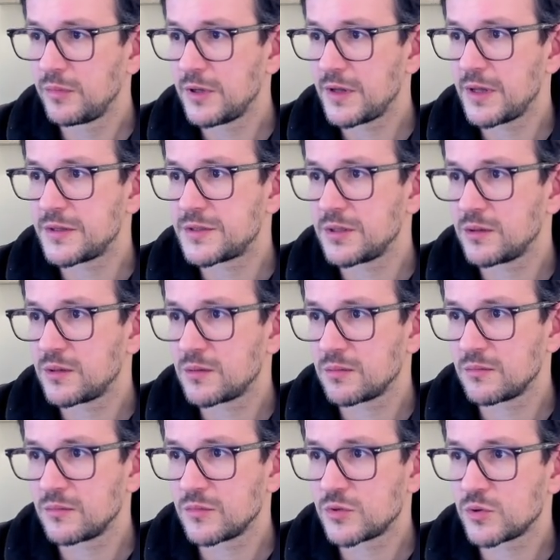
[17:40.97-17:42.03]
That's it.
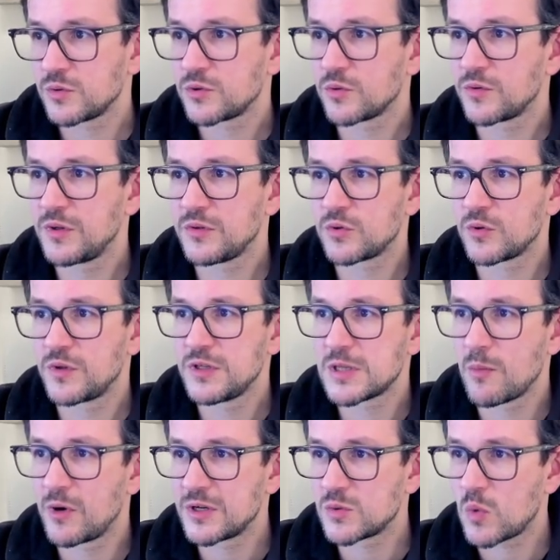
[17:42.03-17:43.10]
So this
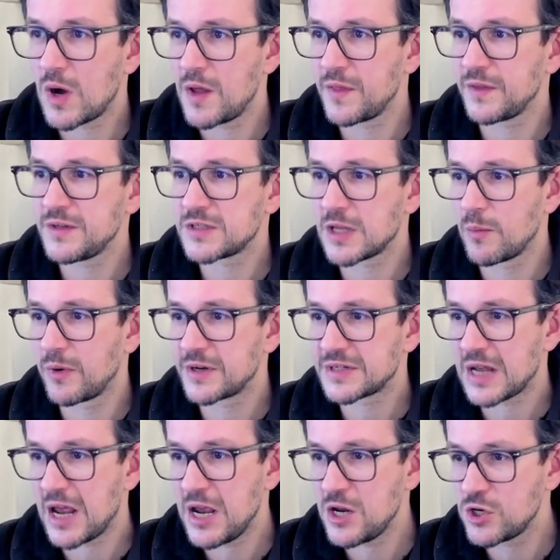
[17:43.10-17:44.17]
number is 1, this number
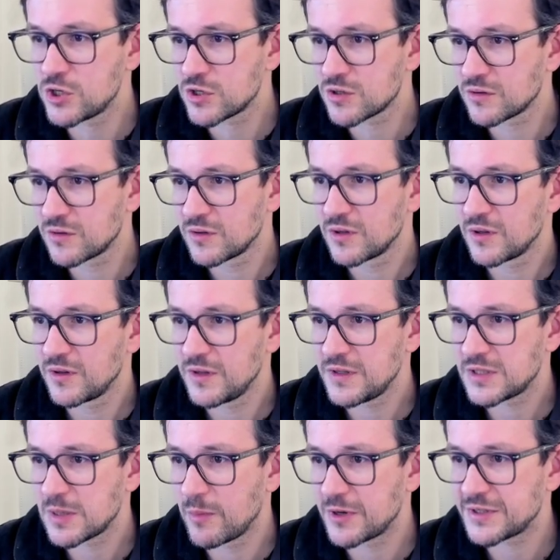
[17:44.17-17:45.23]
is h,
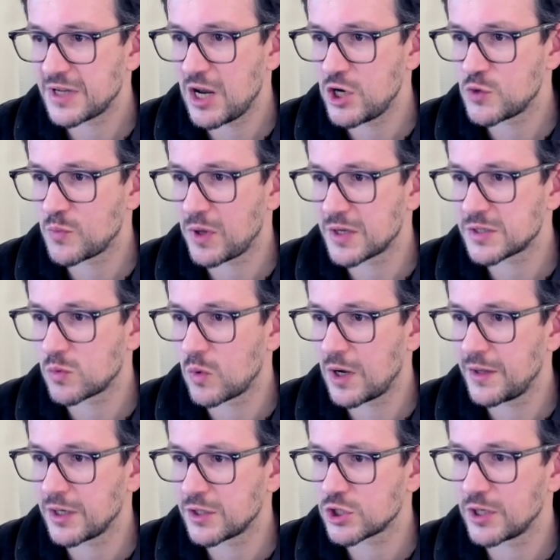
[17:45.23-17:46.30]
this number is h plus
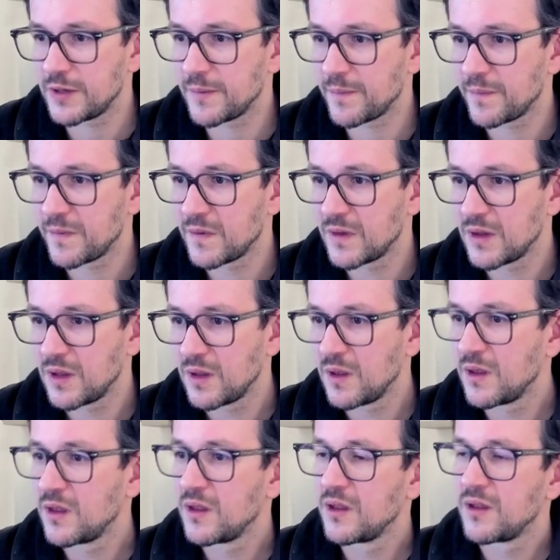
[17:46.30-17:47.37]
1 actually.
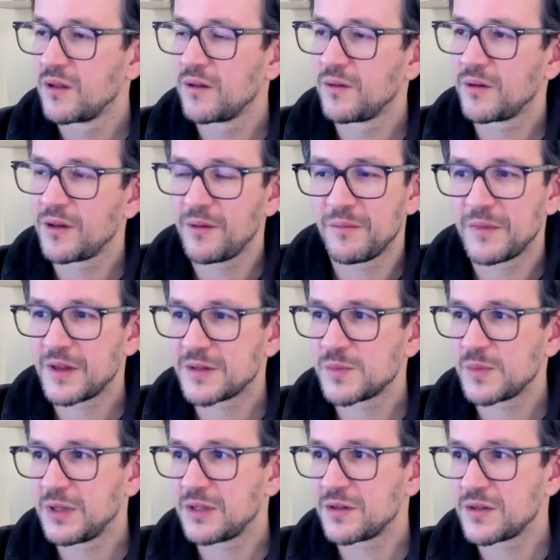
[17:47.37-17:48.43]
Okay, doesn't
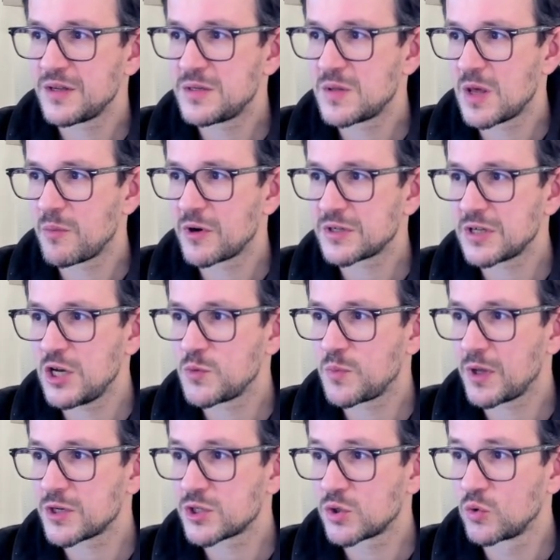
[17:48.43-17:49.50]
matter. This number is h
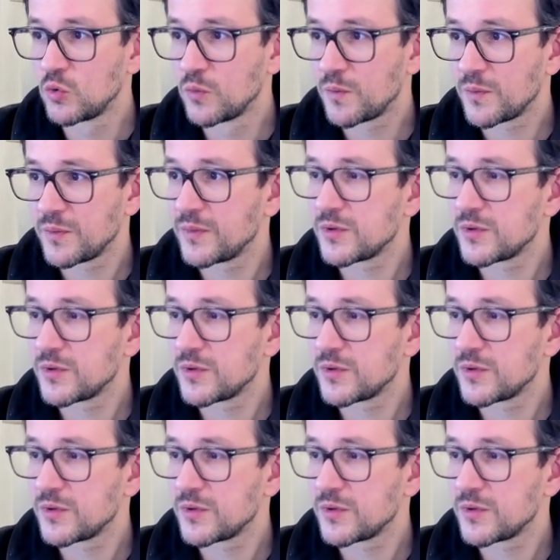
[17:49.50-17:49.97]
plus 2.